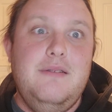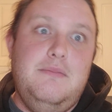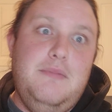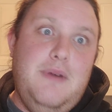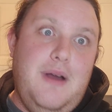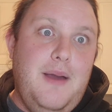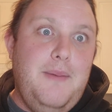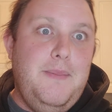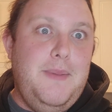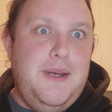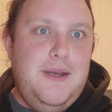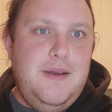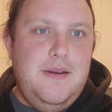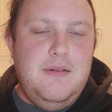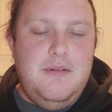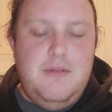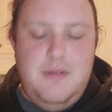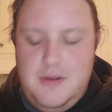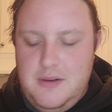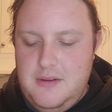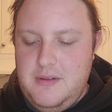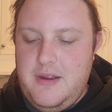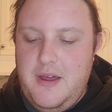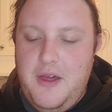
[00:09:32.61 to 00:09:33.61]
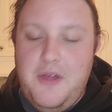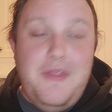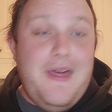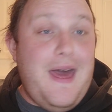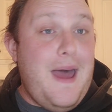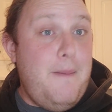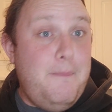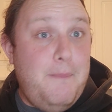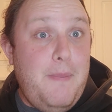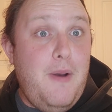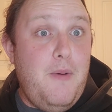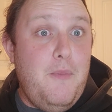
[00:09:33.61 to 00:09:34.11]
I mean, you can tell
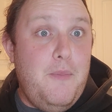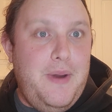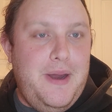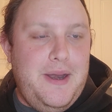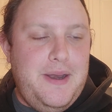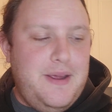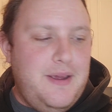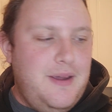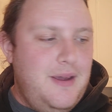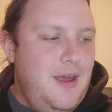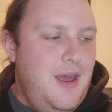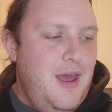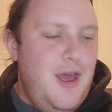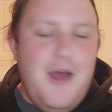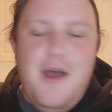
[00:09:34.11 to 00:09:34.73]
that by reading.